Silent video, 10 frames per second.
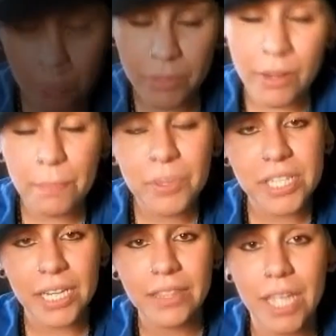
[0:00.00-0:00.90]
I'll be
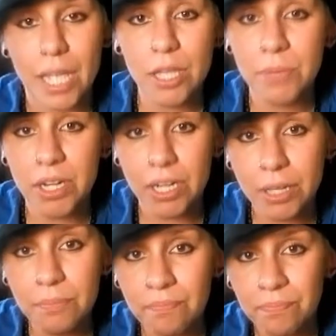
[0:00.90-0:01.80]
representing the gay
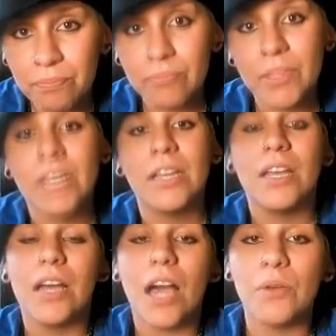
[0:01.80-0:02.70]
community.
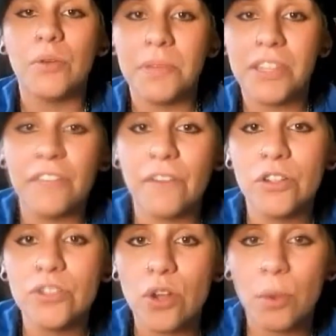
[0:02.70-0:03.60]
I will be the
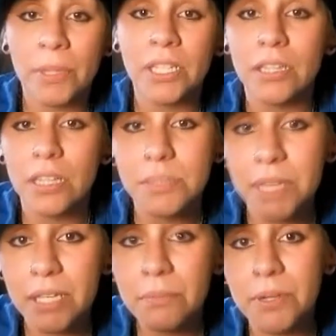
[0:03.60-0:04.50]
first openly
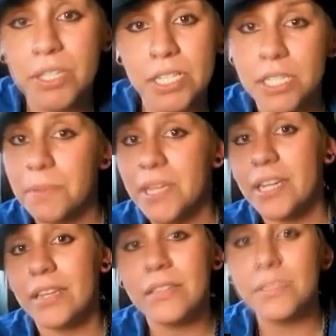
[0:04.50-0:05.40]
lesbian
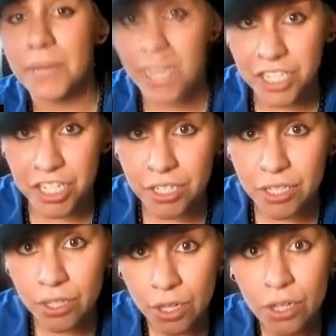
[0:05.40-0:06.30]
participant in this pageant.